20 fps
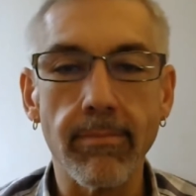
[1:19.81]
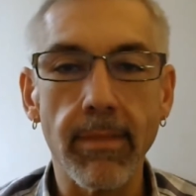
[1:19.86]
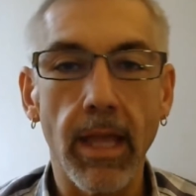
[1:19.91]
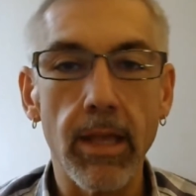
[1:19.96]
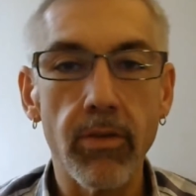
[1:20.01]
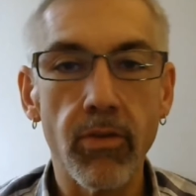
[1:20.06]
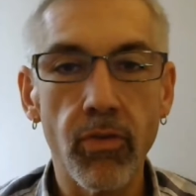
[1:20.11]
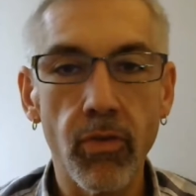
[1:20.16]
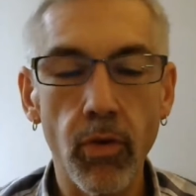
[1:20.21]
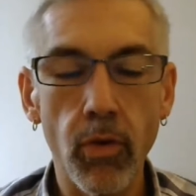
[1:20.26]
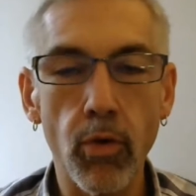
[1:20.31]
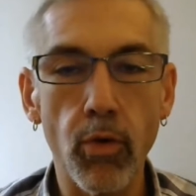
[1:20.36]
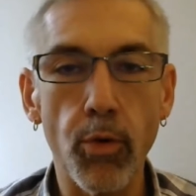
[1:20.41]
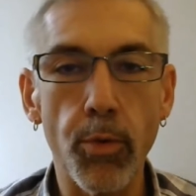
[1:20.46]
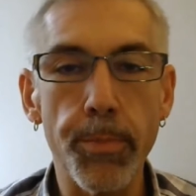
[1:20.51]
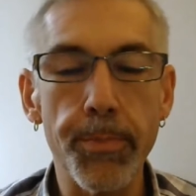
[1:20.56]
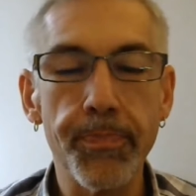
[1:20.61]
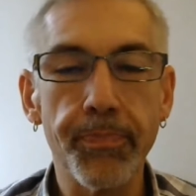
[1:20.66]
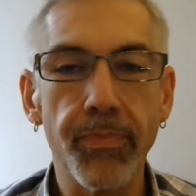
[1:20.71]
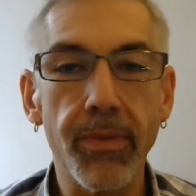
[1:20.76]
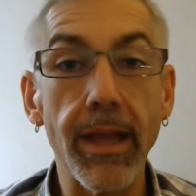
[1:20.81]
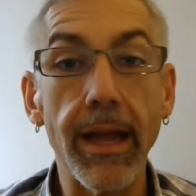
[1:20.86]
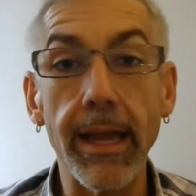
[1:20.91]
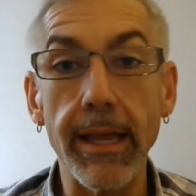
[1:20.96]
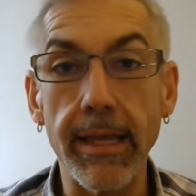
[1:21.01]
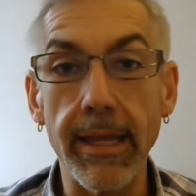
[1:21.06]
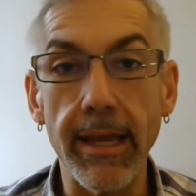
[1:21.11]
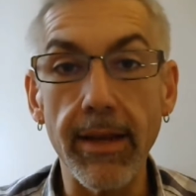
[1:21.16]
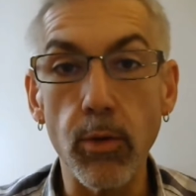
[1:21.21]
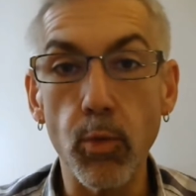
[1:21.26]
So I
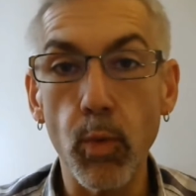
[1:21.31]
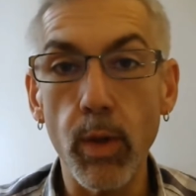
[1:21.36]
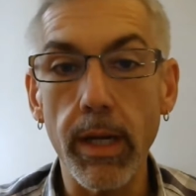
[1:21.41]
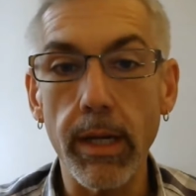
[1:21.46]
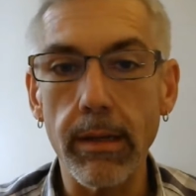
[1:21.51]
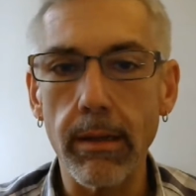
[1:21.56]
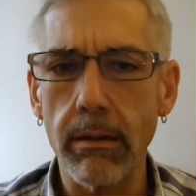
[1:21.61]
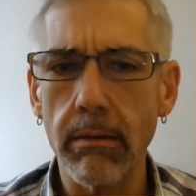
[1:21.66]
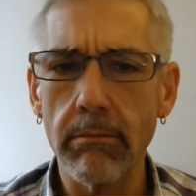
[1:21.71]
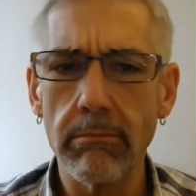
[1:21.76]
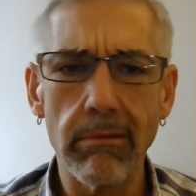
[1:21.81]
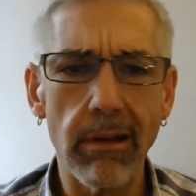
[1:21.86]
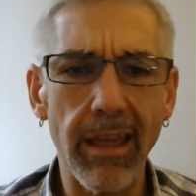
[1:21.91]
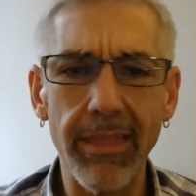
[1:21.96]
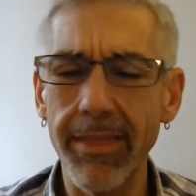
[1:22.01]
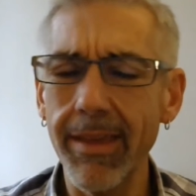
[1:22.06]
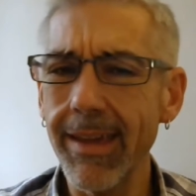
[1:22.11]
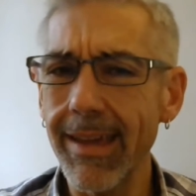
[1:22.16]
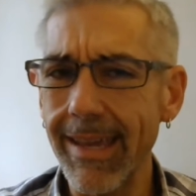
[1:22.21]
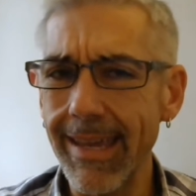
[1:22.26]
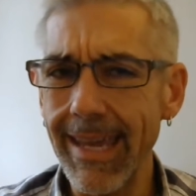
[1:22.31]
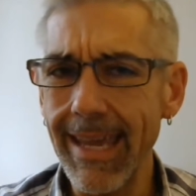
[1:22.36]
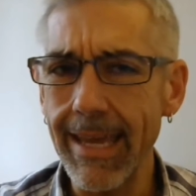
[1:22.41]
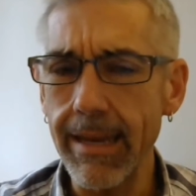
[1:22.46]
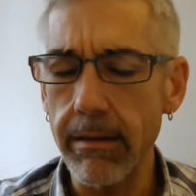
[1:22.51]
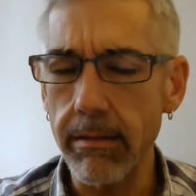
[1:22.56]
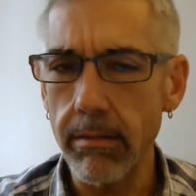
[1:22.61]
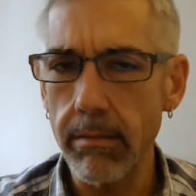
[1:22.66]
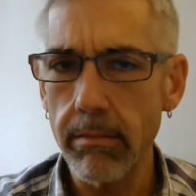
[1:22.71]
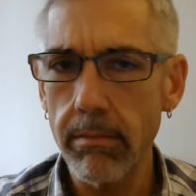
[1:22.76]
gained weight, I think
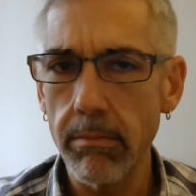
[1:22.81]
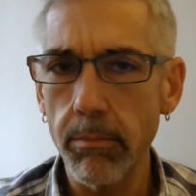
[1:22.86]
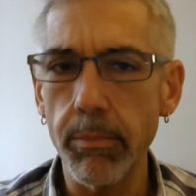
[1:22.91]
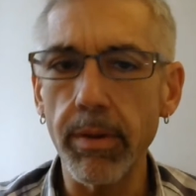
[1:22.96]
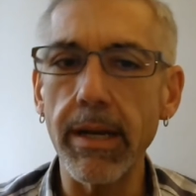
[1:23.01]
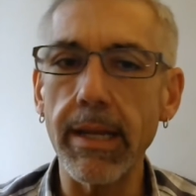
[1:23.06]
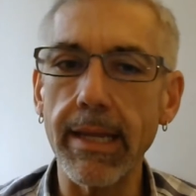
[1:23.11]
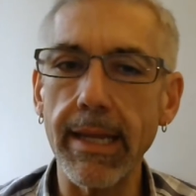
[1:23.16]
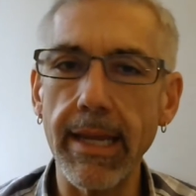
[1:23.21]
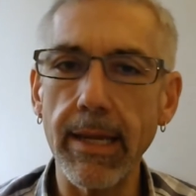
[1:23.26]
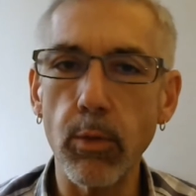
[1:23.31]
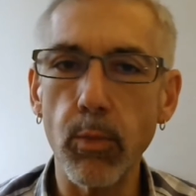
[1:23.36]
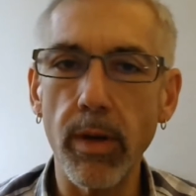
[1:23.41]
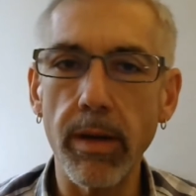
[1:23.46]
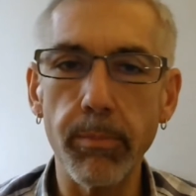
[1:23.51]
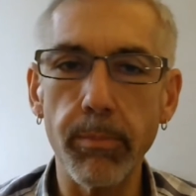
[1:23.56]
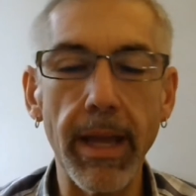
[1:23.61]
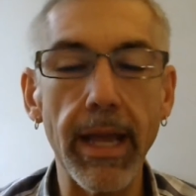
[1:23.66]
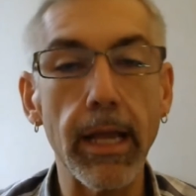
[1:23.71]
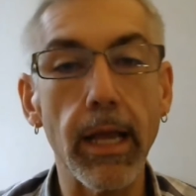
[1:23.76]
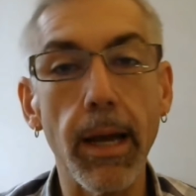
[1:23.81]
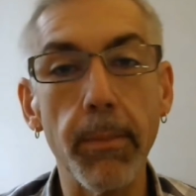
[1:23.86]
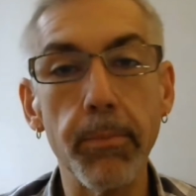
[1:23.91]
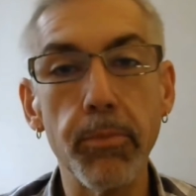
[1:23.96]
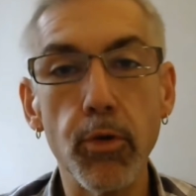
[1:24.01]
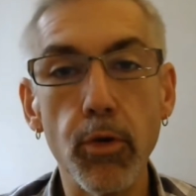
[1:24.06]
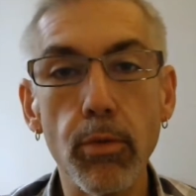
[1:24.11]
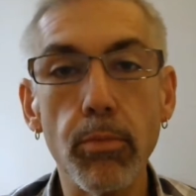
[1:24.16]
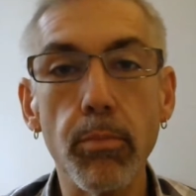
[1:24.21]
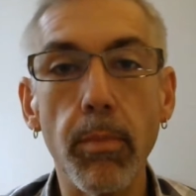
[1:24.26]
again, but I gained weight back up
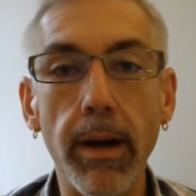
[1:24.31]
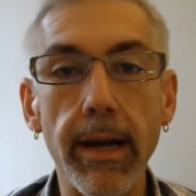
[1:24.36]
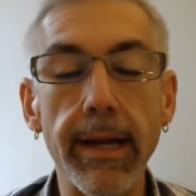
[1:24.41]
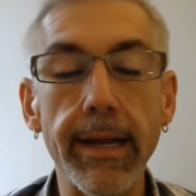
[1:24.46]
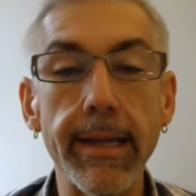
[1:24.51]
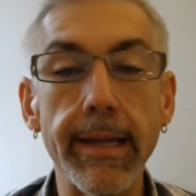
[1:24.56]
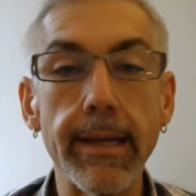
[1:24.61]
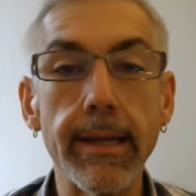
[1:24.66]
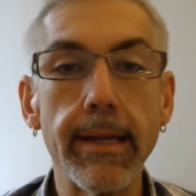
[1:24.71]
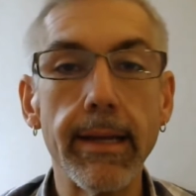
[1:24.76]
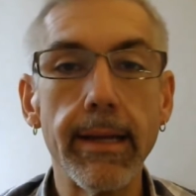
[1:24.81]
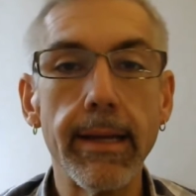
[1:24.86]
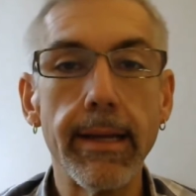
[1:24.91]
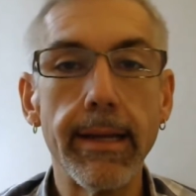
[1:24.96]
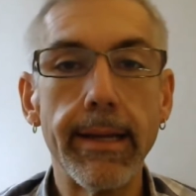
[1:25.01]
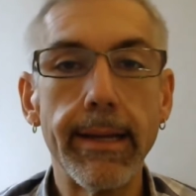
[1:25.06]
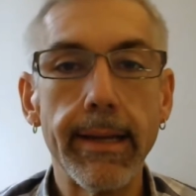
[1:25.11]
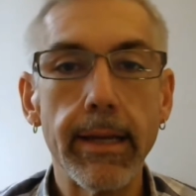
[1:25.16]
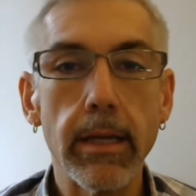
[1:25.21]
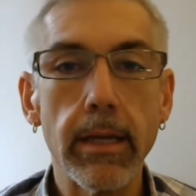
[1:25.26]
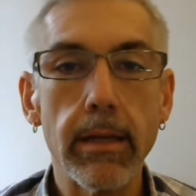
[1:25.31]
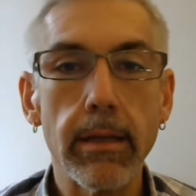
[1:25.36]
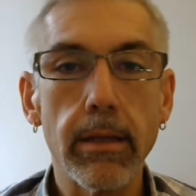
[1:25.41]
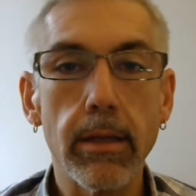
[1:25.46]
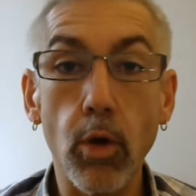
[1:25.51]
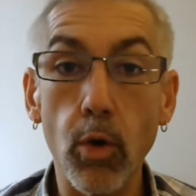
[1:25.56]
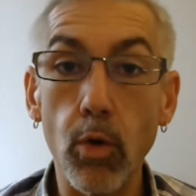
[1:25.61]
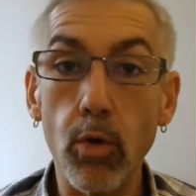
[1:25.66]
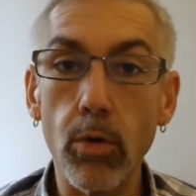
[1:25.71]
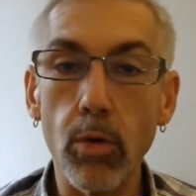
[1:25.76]
to my
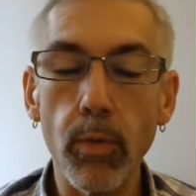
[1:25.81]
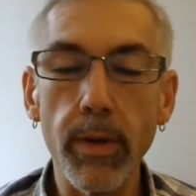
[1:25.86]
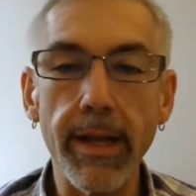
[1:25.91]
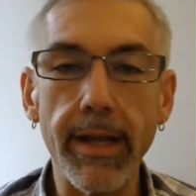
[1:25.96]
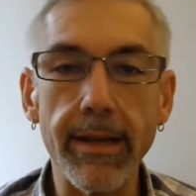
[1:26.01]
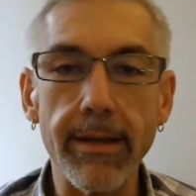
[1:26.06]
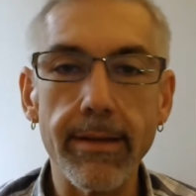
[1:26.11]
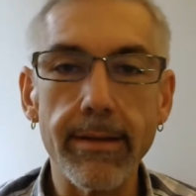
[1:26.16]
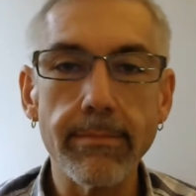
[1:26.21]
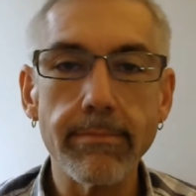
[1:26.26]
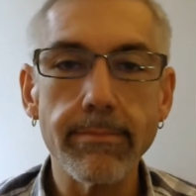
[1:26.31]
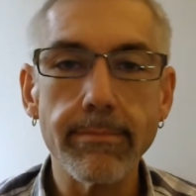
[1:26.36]
goal weight.